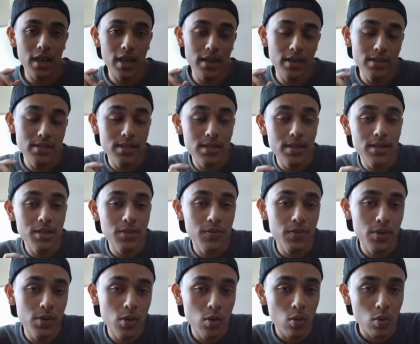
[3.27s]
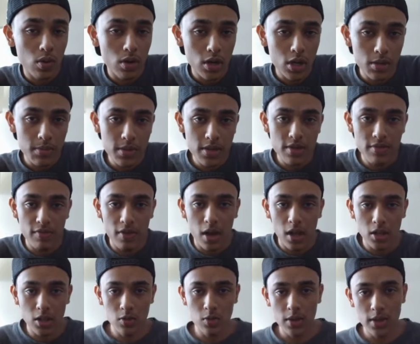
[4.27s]
and in today's video we're going to be
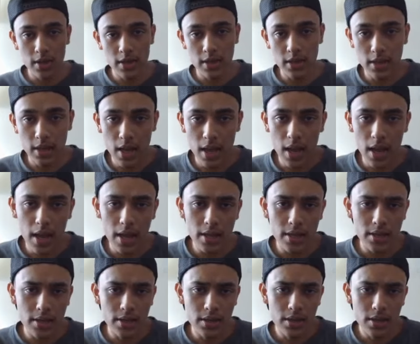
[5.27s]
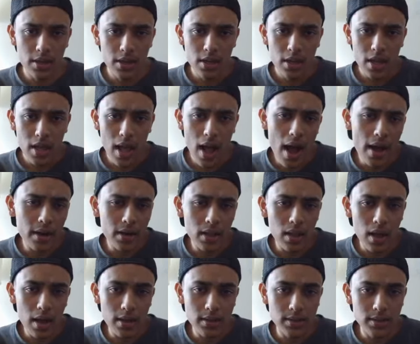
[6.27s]
evaluating and
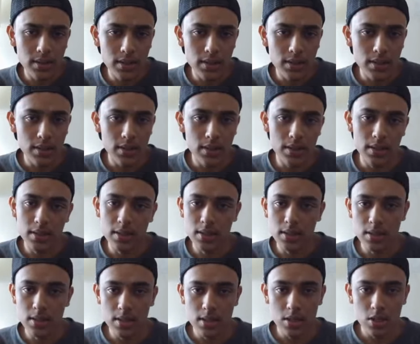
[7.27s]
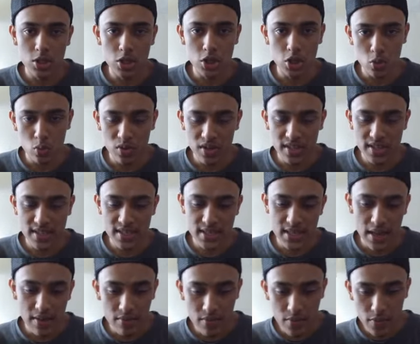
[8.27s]
analyzing the Unit
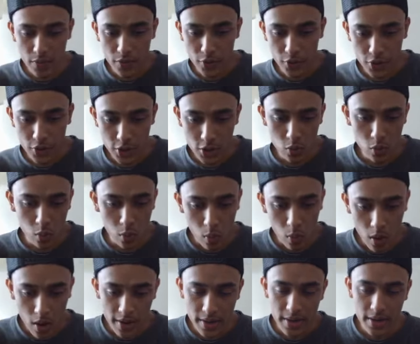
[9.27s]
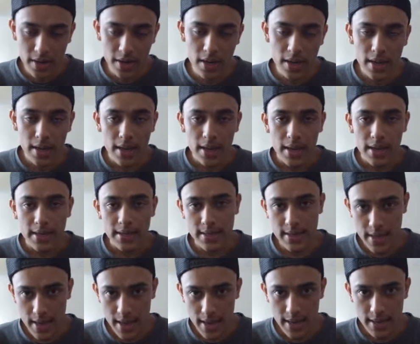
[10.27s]
731
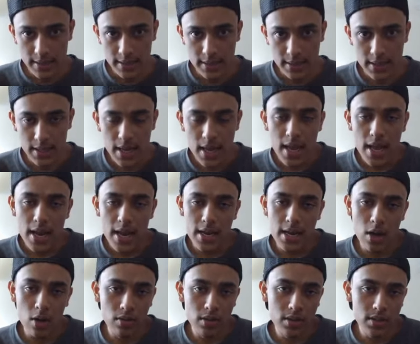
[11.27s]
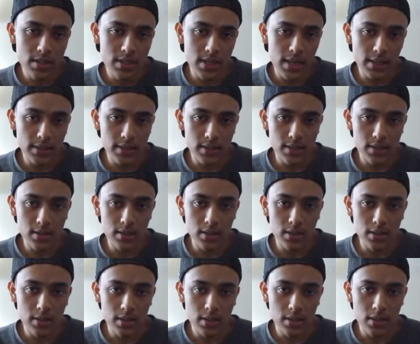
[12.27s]
case. Now this case is
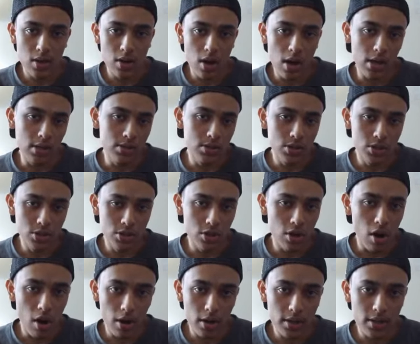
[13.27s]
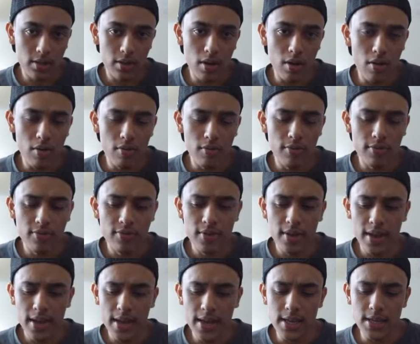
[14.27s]
a construct of
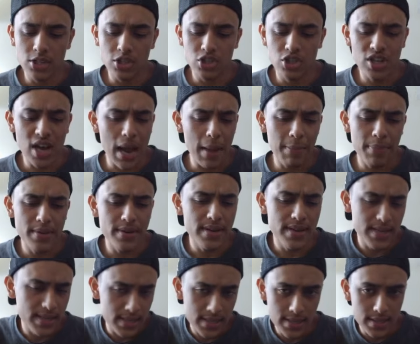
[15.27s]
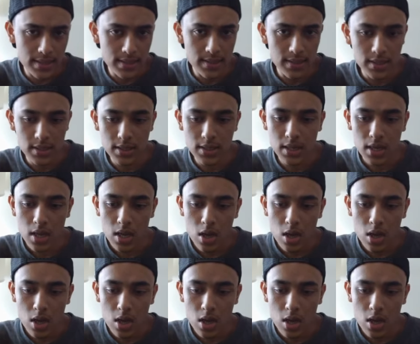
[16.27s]
a Japanese